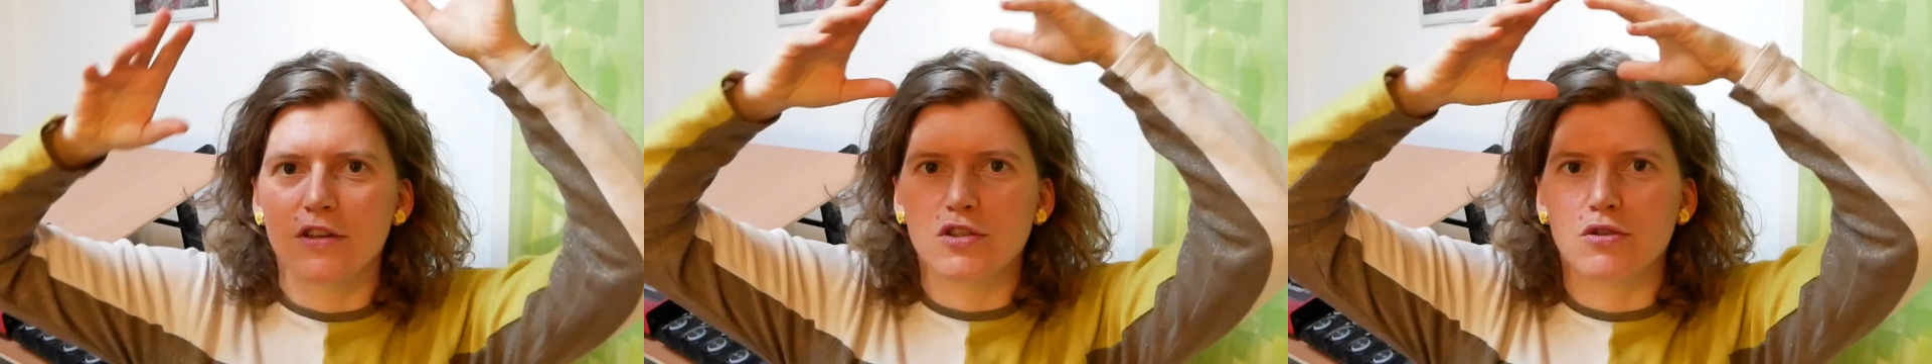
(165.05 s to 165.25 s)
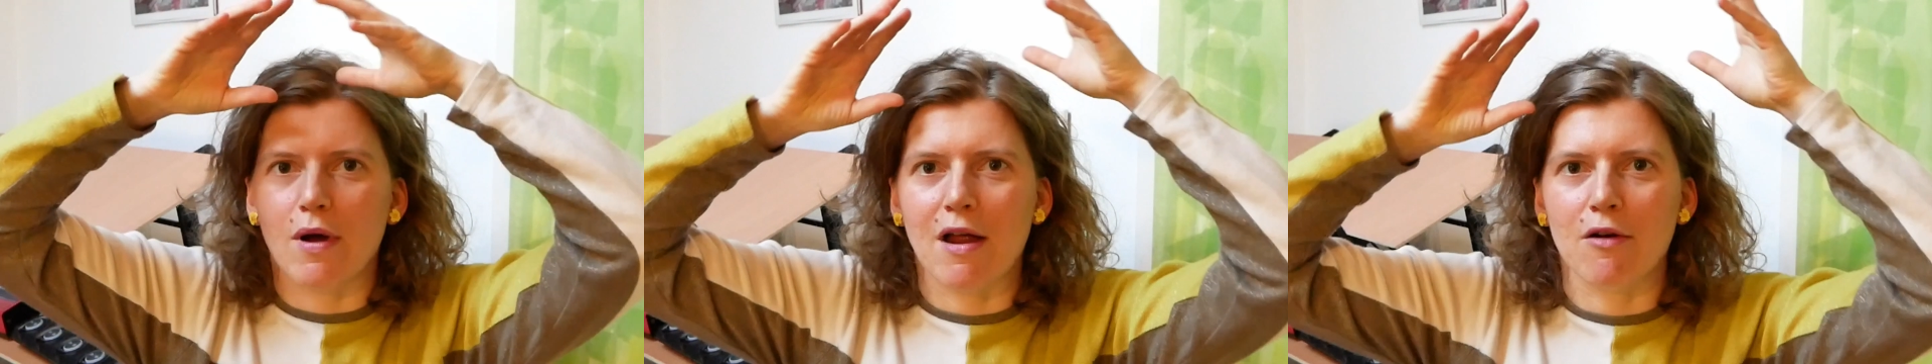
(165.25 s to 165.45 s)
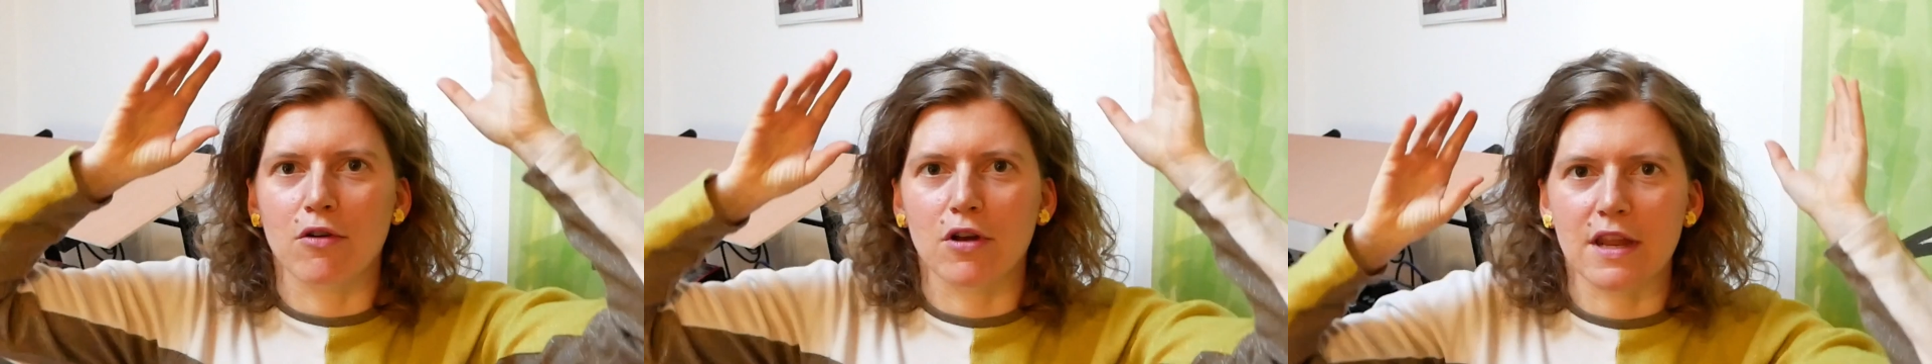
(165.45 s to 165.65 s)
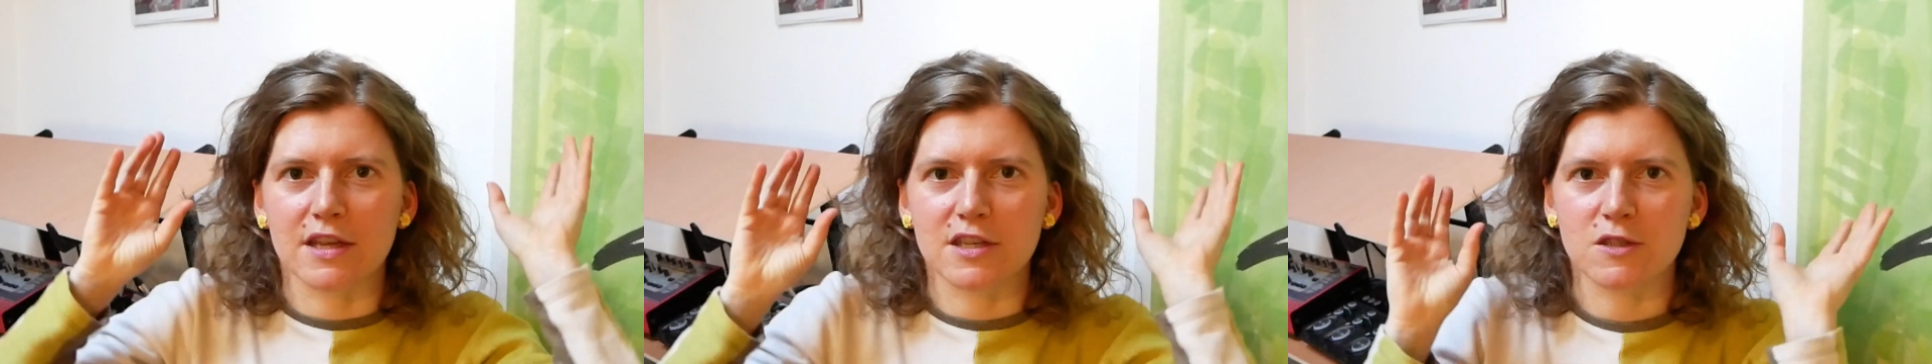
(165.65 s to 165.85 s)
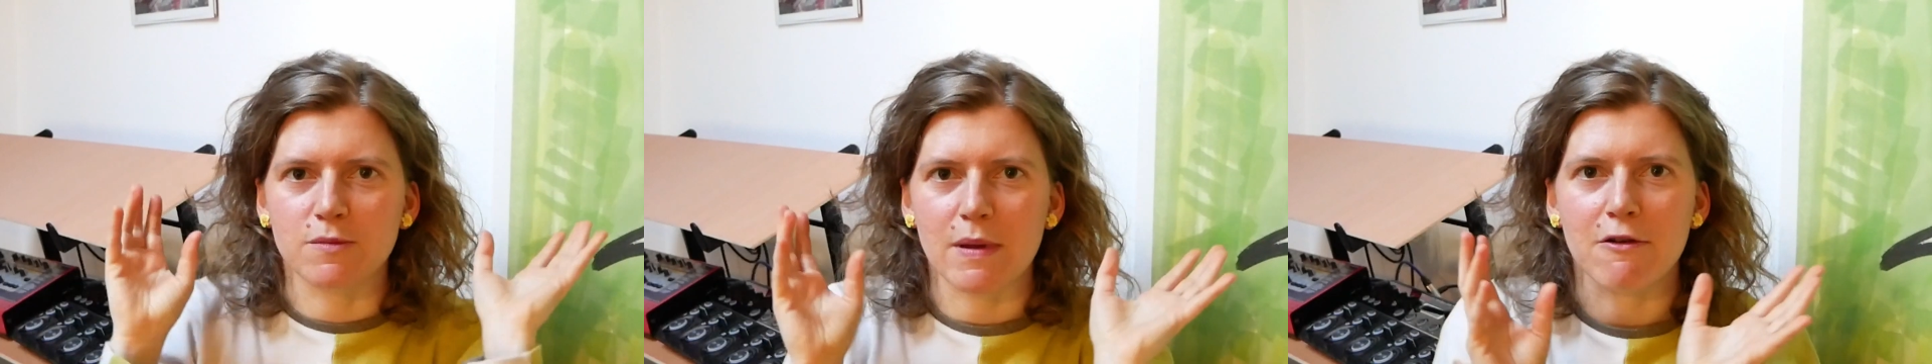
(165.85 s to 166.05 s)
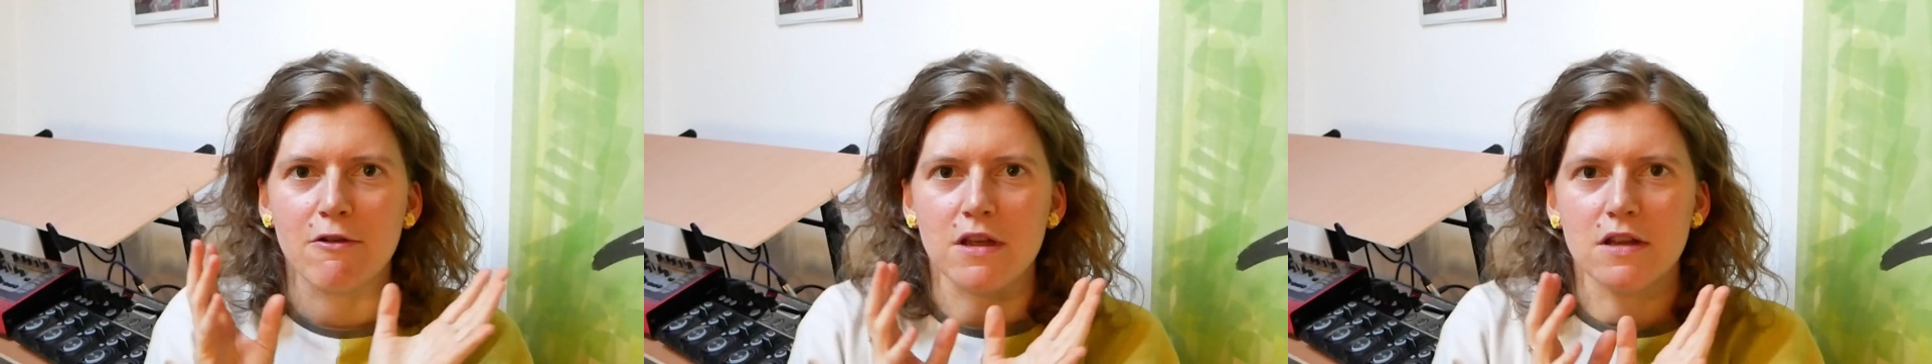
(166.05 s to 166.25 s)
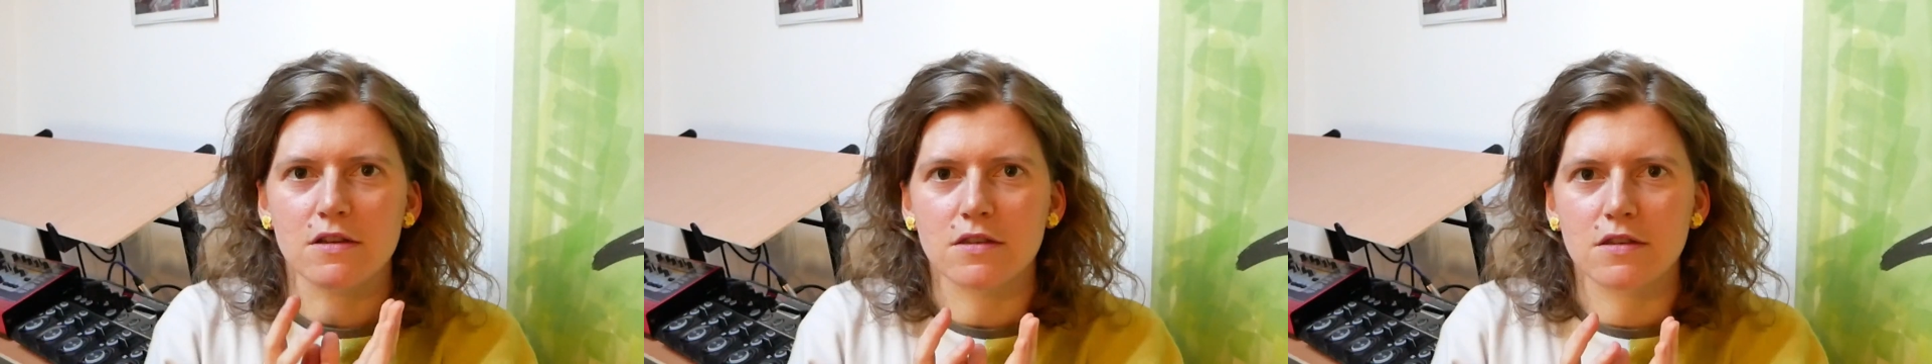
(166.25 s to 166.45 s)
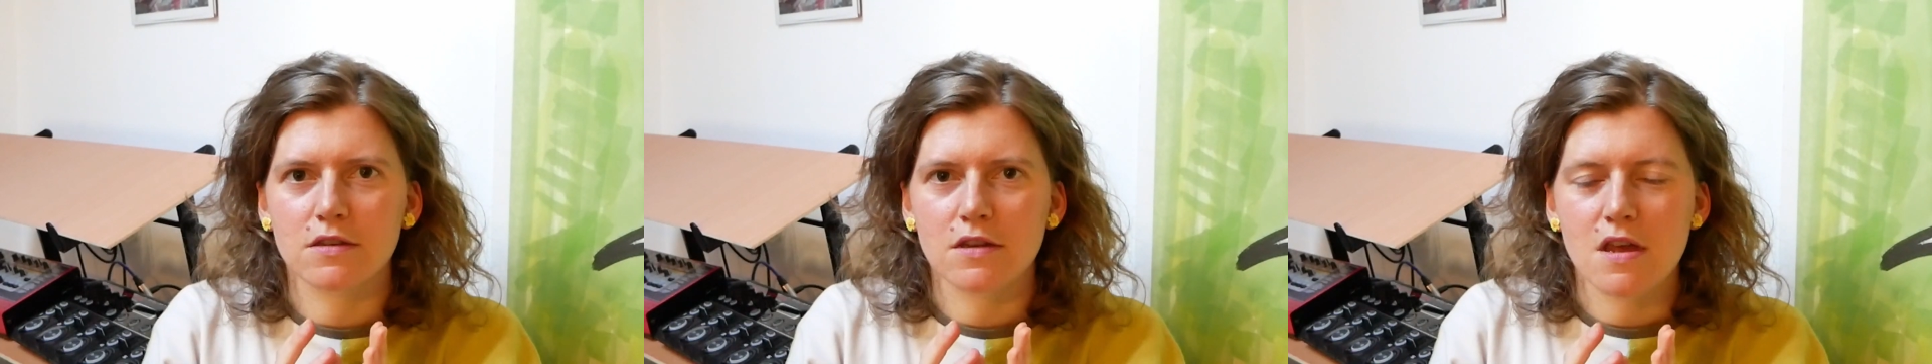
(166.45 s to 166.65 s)
to our own
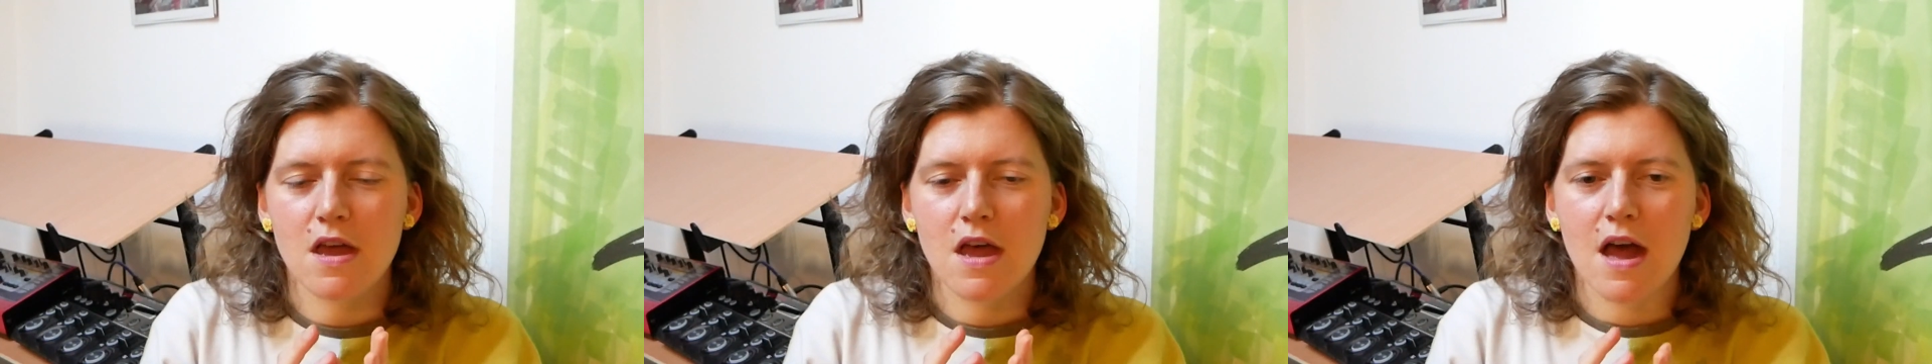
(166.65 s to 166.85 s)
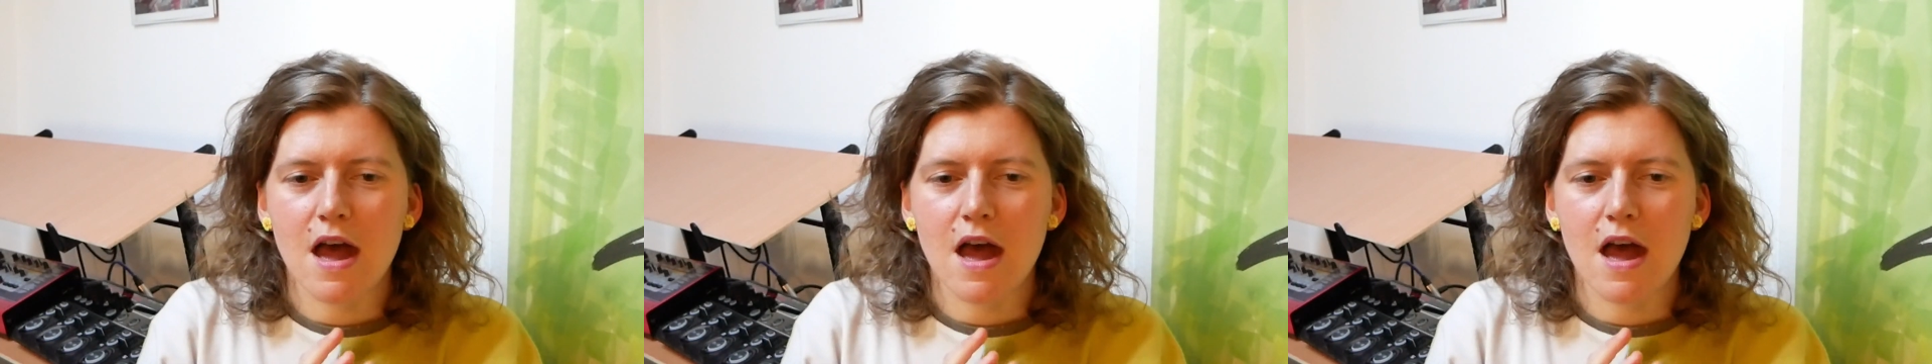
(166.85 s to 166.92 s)
experience,